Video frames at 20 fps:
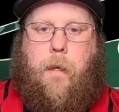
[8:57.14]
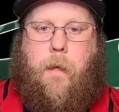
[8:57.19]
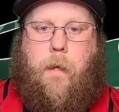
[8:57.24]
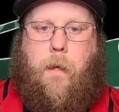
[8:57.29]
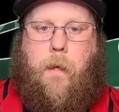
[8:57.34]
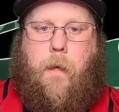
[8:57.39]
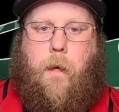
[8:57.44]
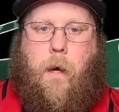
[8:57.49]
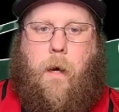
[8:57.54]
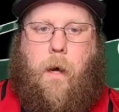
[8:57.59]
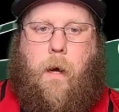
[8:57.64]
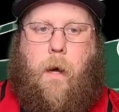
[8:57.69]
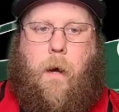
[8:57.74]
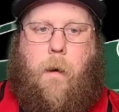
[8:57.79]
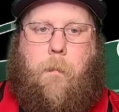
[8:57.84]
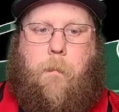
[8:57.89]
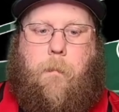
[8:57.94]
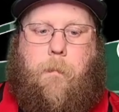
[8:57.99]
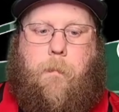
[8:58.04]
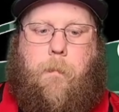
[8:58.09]

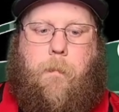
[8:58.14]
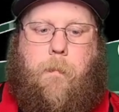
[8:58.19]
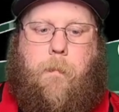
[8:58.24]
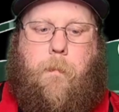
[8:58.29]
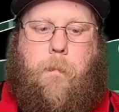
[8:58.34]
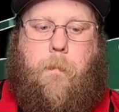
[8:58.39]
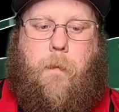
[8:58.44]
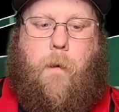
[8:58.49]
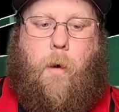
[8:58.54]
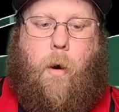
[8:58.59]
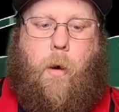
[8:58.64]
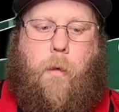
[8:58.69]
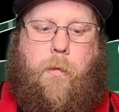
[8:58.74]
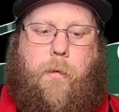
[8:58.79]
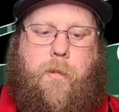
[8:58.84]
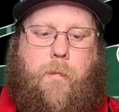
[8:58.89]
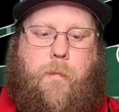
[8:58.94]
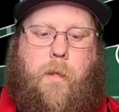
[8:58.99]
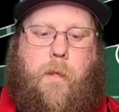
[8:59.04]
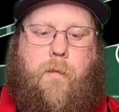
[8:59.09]
Arthur
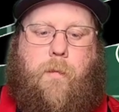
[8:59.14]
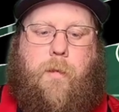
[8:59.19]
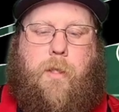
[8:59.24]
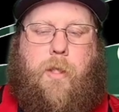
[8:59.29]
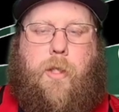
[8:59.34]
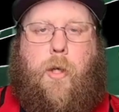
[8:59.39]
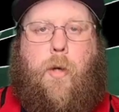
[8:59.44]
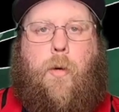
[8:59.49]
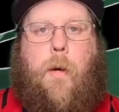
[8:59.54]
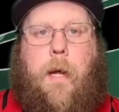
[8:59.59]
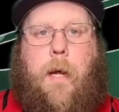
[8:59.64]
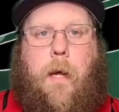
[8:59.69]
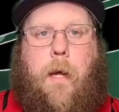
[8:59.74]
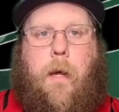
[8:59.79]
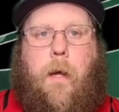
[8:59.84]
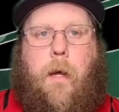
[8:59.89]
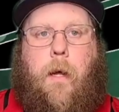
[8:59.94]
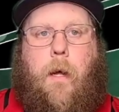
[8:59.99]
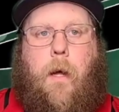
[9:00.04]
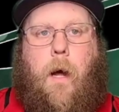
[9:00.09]
Smith was doing
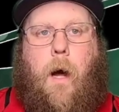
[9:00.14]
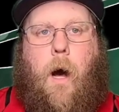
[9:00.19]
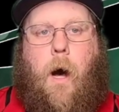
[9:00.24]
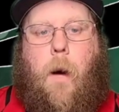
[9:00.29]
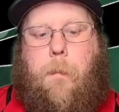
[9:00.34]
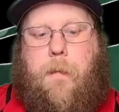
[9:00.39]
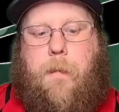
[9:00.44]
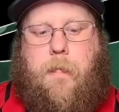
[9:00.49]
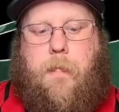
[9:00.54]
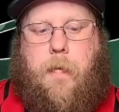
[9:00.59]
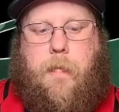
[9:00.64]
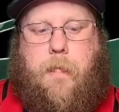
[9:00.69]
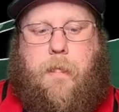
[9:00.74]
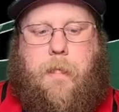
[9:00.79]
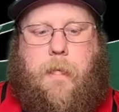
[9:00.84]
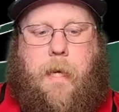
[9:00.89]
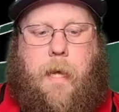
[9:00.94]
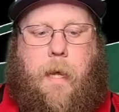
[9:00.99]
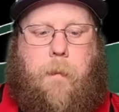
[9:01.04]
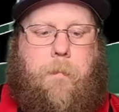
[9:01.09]
up in
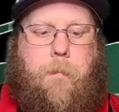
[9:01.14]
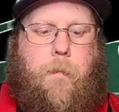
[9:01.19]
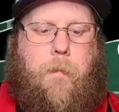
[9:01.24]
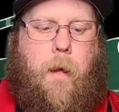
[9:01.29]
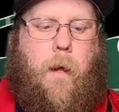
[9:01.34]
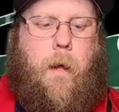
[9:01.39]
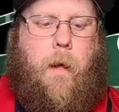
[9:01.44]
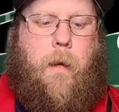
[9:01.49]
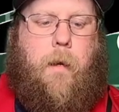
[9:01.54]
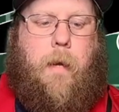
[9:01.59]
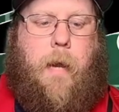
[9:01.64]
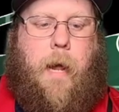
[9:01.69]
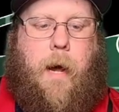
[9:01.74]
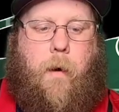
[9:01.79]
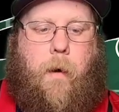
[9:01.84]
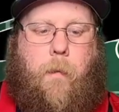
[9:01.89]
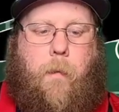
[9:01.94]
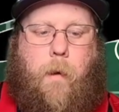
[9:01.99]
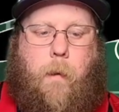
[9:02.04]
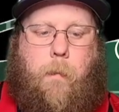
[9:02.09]
Tennessee.
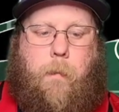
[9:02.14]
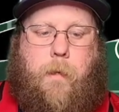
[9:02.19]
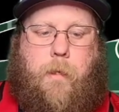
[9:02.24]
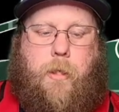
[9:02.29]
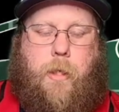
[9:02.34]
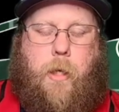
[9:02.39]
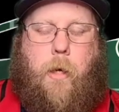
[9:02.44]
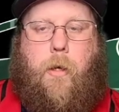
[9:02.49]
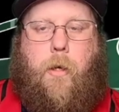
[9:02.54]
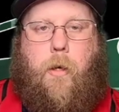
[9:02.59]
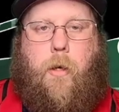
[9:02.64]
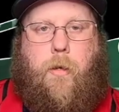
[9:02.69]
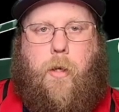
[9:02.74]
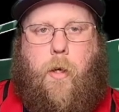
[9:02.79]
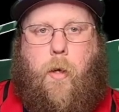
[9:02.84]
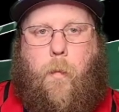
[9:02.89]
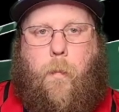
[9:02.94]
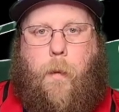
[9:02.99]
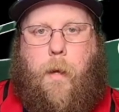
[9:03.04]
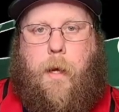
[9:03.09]
Now, I'm going to show you 2 plays